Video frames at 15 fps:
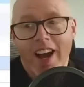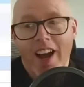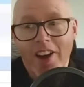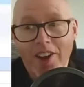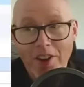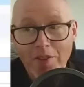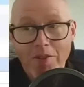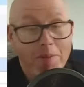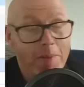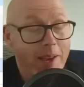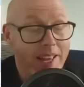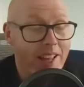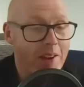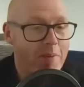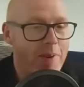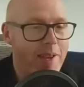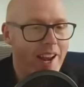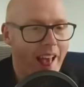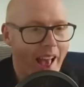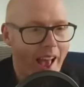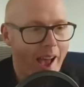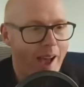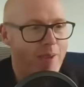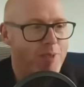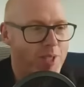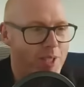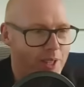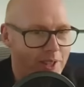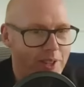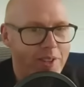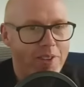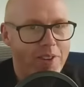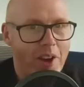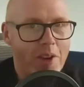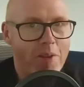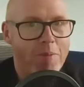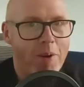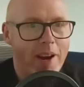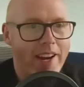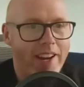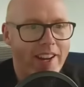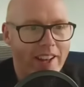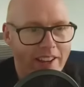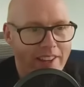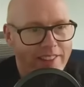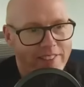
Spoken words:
I know for me, that would be an absolute no-brainer.